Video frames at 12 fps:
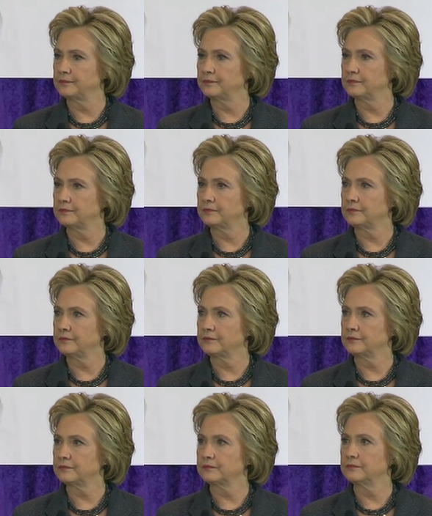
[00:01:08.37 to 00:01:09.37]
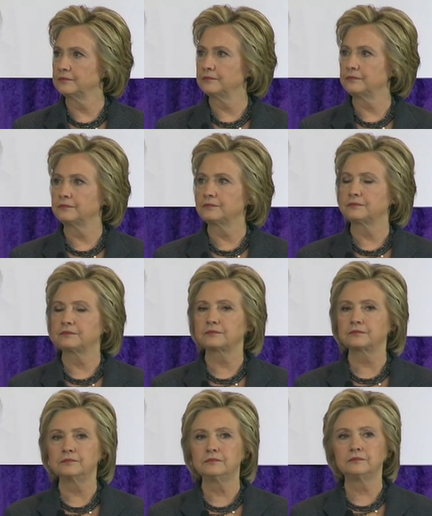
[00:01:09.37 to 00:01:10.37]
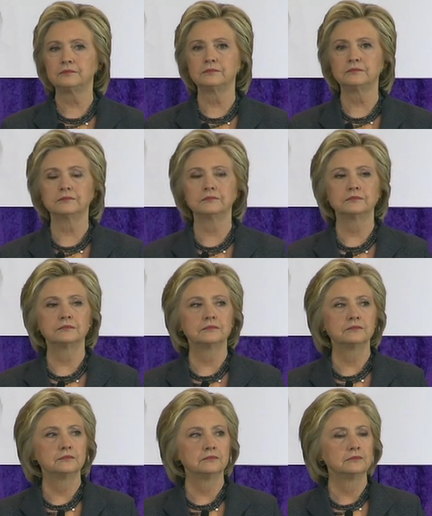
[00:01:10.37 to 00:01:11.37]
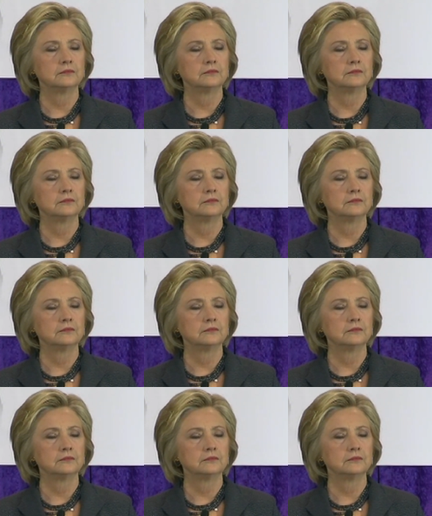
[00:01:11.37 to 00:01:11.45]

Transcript: No one is speaking in this clip.